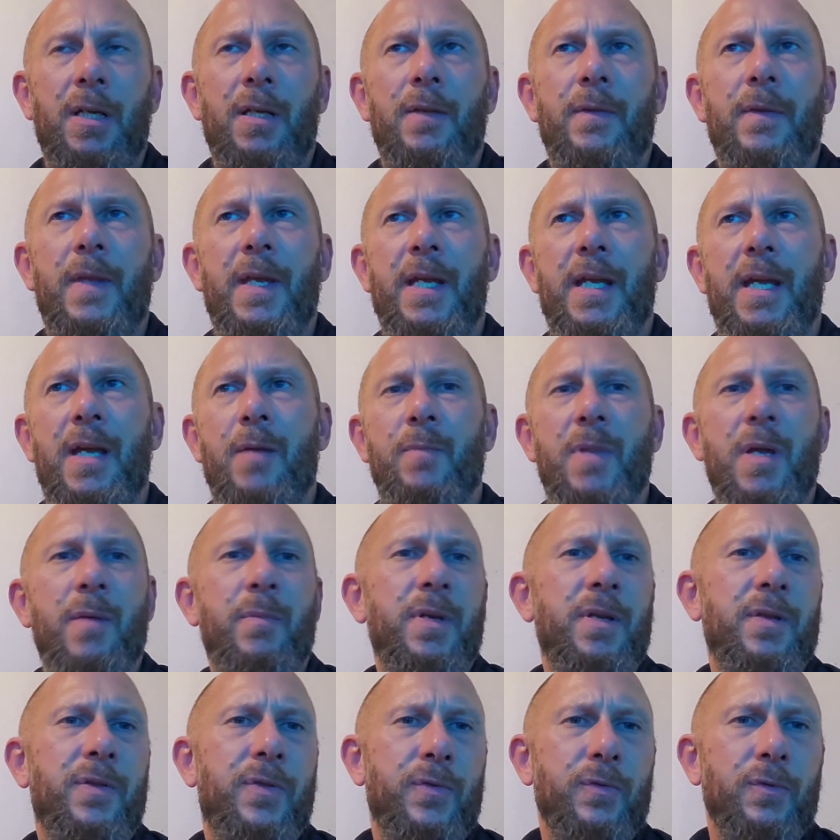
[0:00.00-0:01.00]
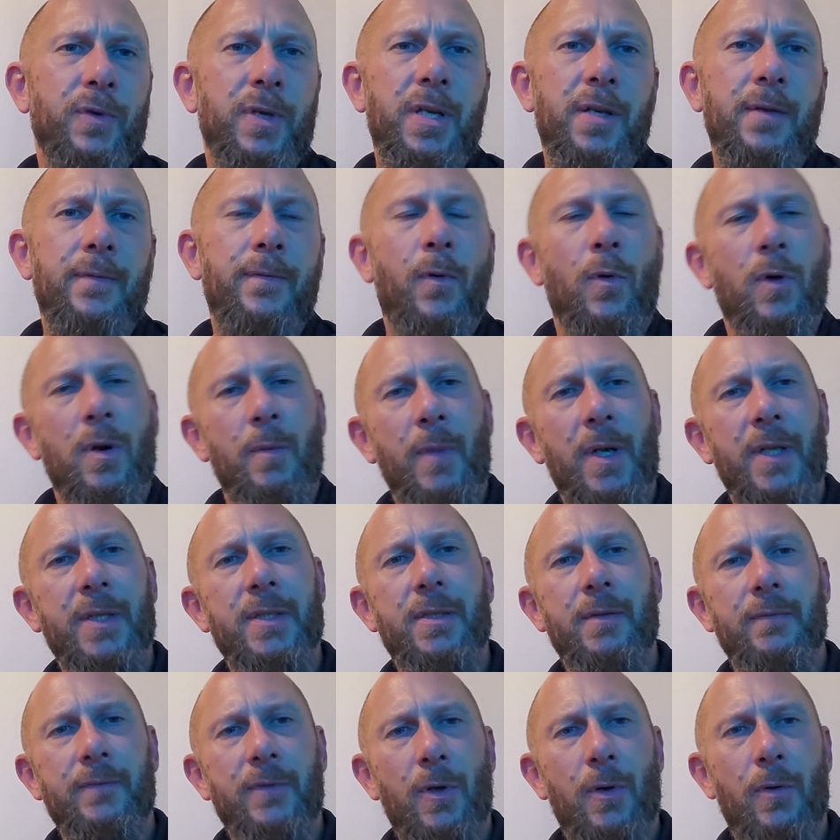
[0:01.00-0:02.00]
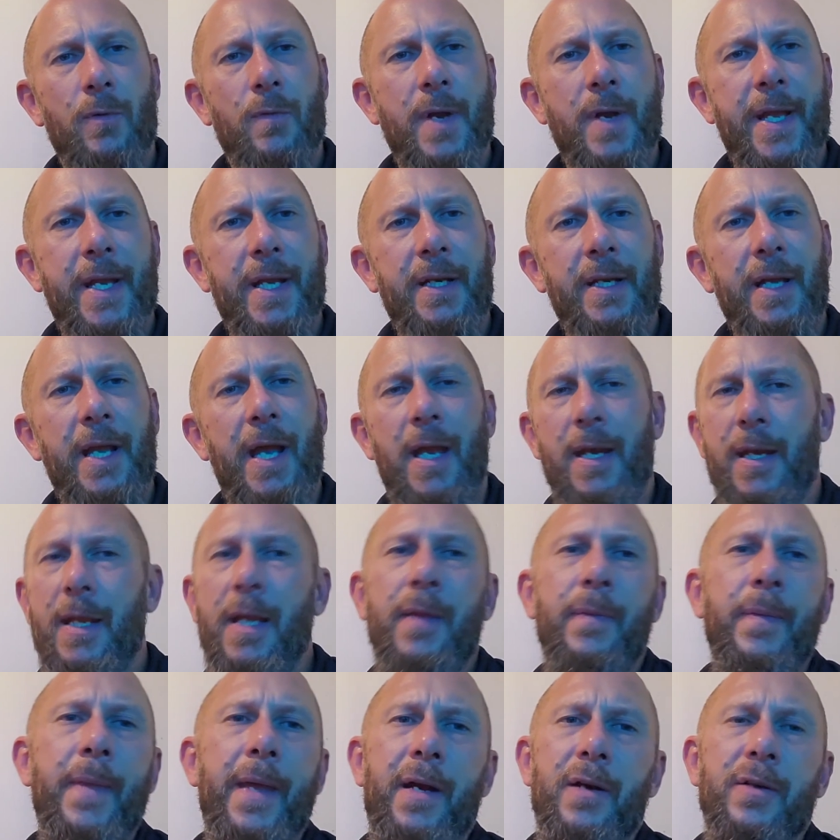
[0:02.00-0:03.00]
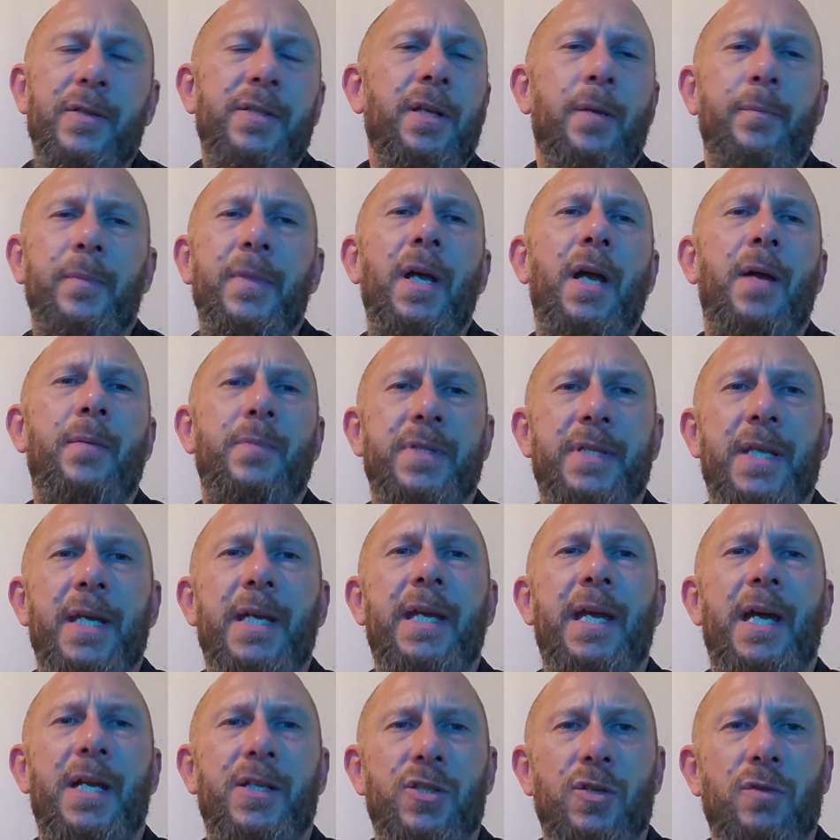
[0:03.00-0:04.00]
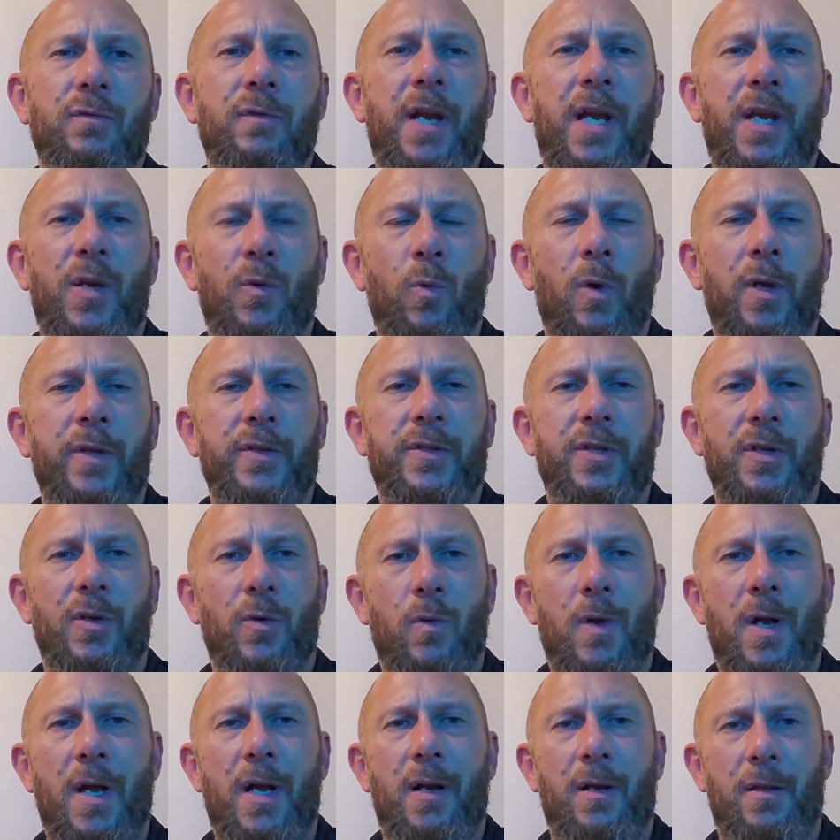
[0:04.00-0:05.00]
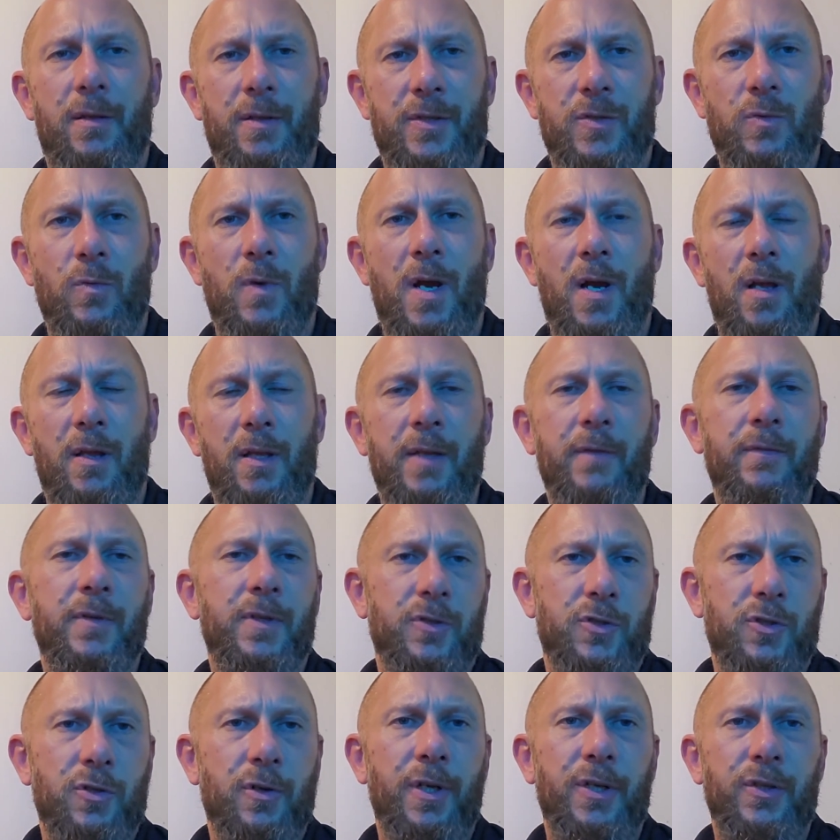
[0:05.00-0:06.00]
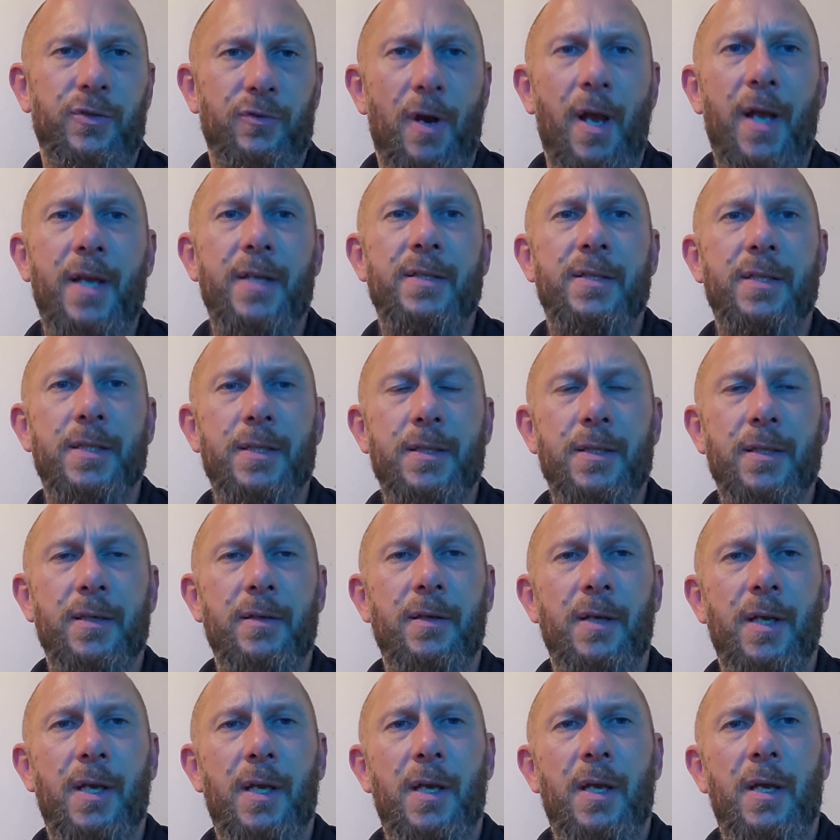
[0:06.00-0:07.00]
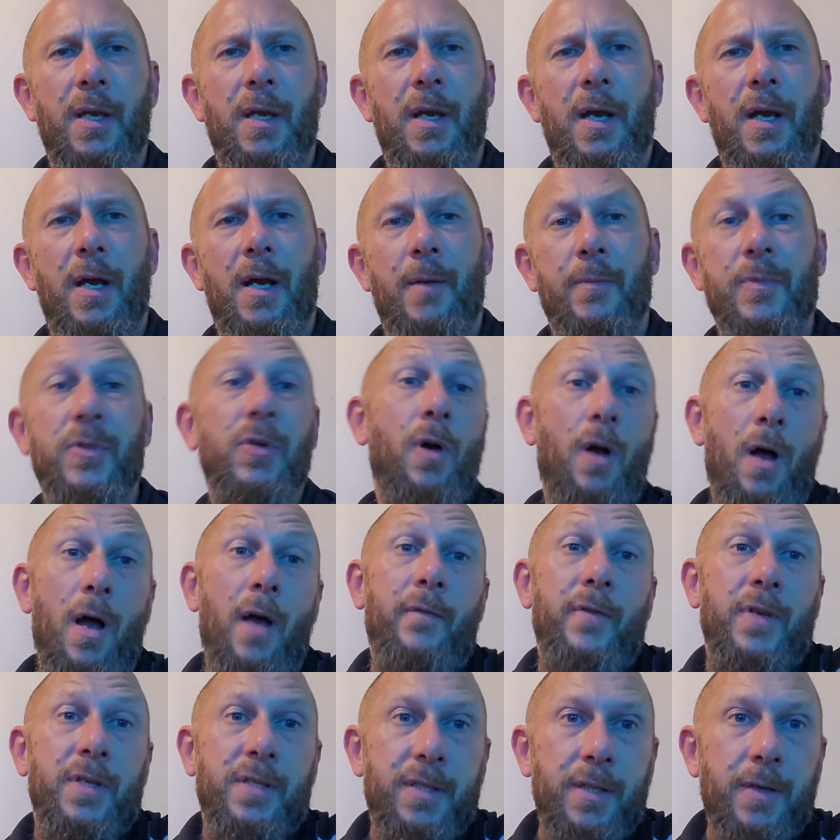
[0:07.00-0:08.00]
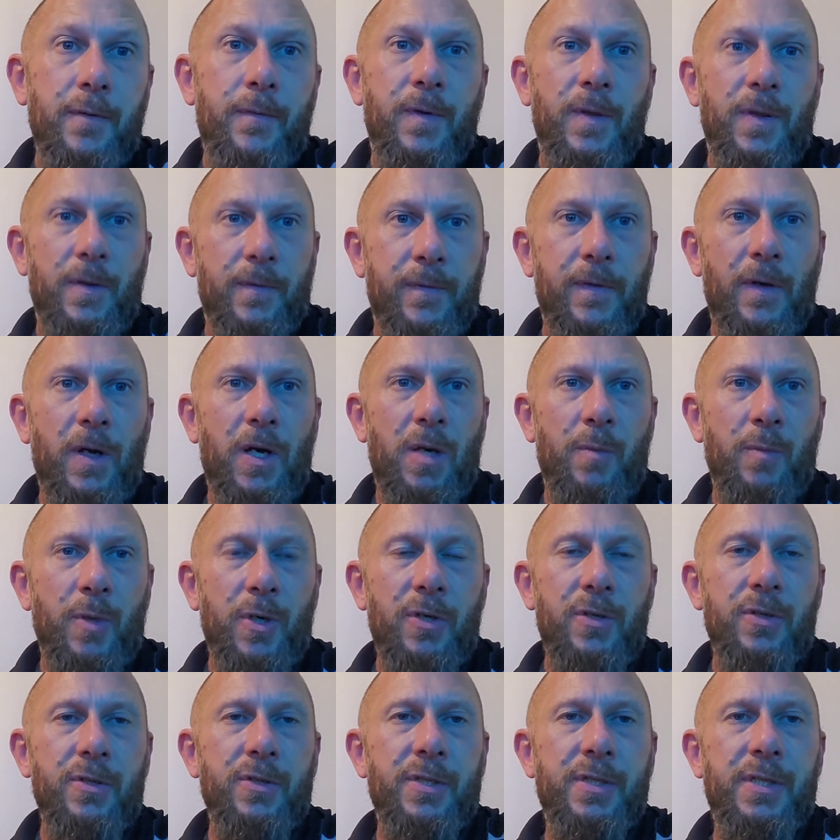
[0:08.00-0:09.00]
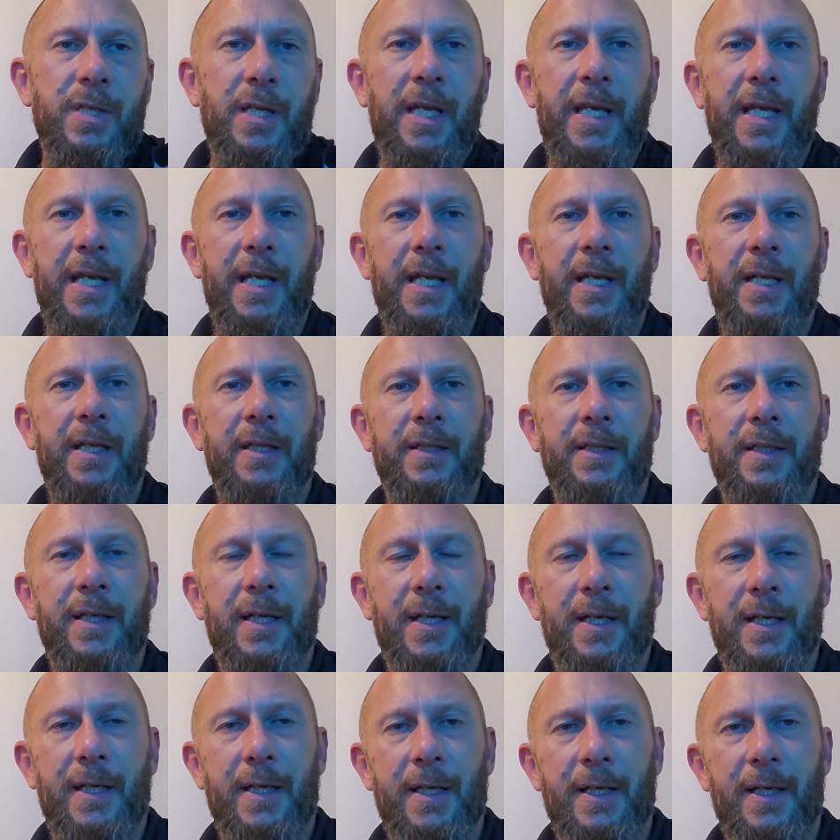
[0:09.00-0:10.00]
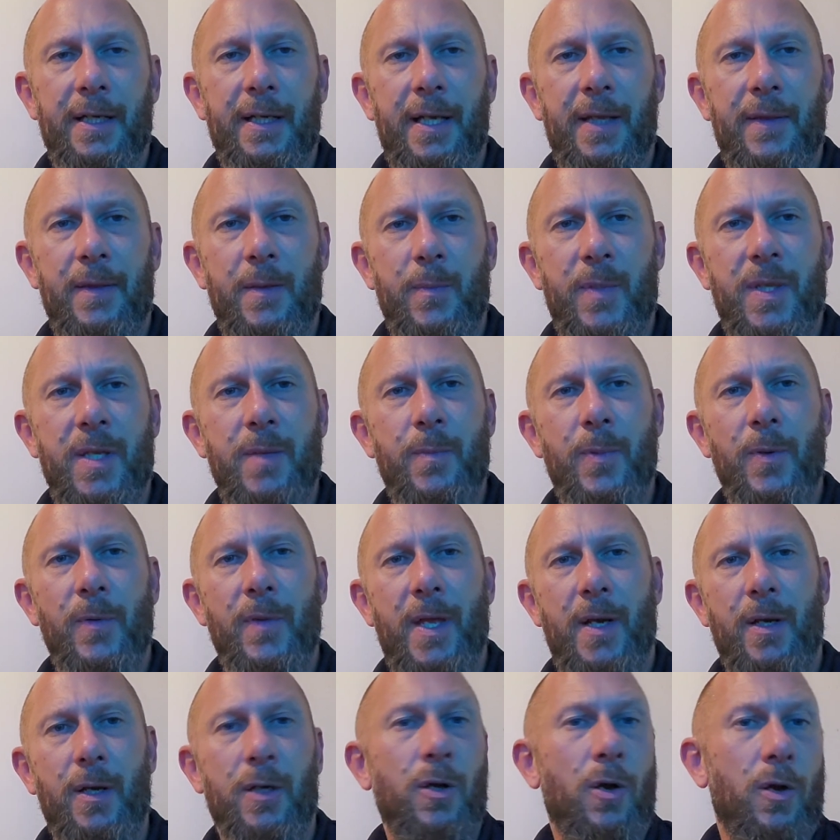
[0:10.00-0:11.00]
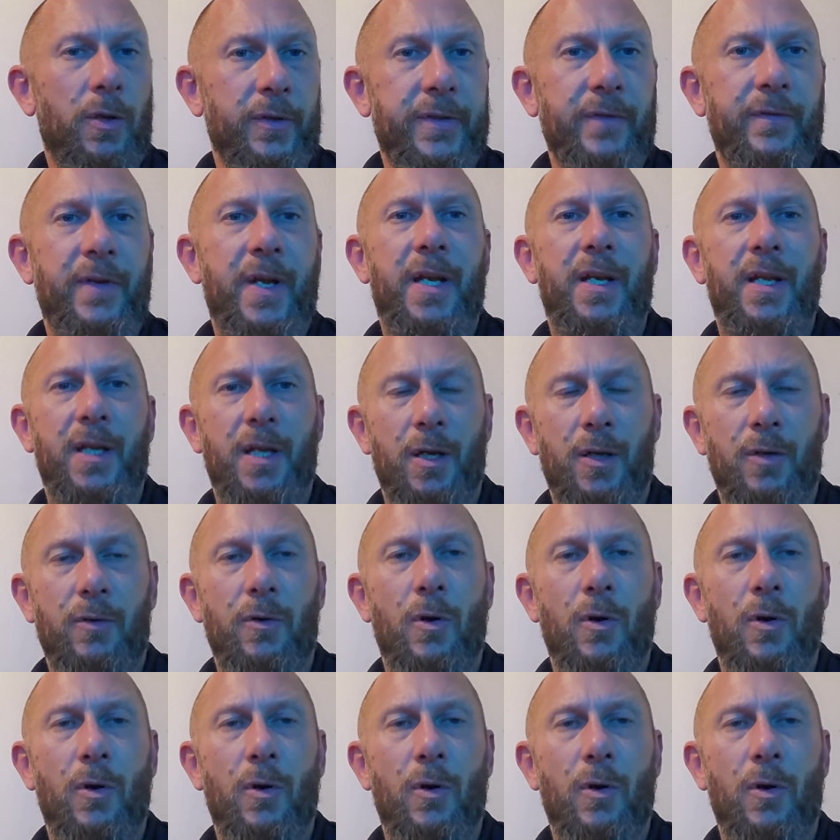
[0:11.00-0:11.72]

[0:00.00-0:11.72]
maybe 3-4 months of no rain, and in there sometimes they catch a rain once in a while as well, even during dry season. So obviously for the farmers and the people that are cultivating and